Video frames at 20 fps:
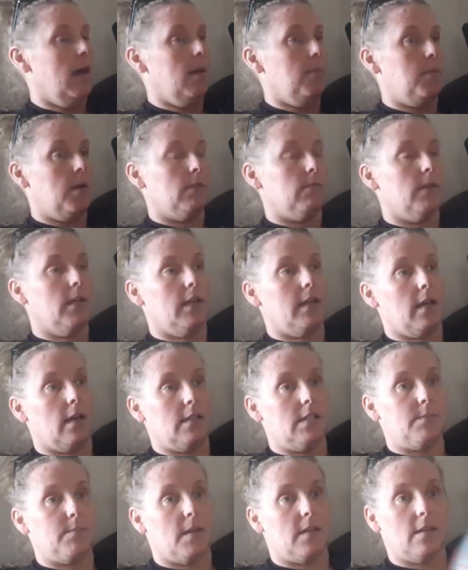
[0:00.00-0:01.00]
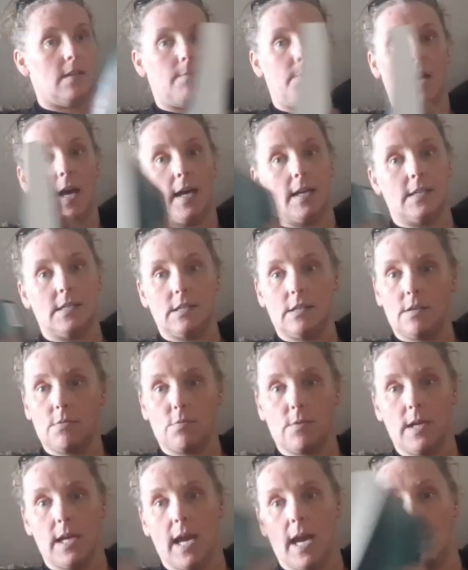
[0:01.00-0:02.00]
But really, I spent the past
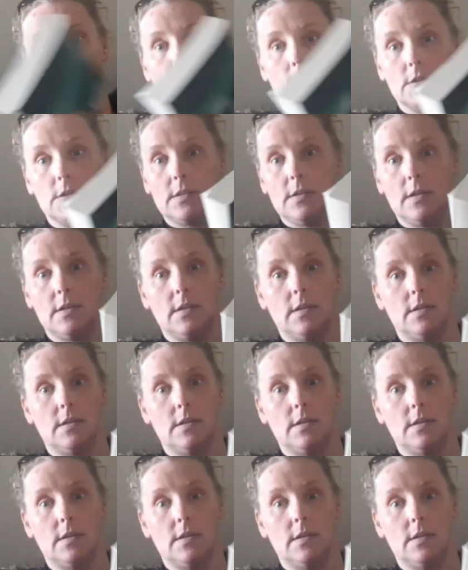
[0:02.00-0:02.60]
3 hours